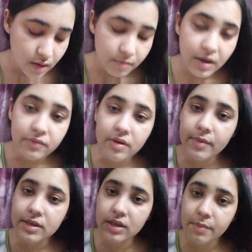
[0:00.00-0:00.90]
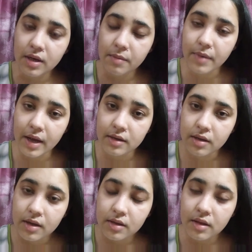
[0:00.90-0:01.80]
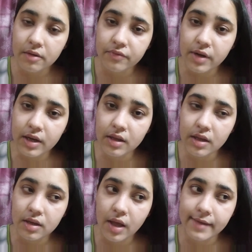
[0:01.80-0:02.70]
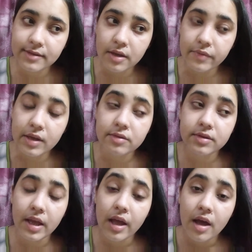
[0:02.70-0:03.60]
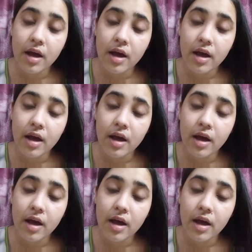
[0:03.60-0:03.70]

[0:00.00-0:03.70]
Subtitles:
But we must keep it in mind that when in case of referring